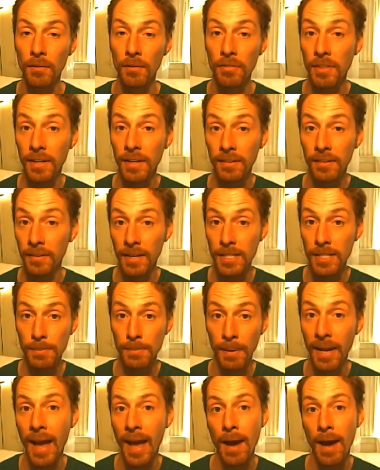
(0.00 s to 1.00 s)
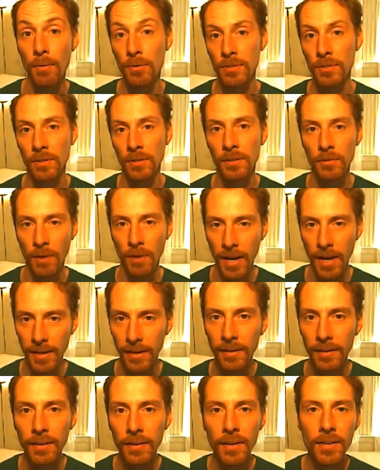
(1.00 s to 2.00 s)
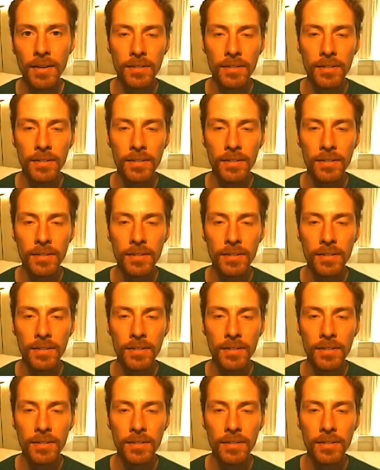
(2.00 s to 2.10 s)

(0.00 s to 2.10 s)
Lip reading: thing that they spent hours on creating.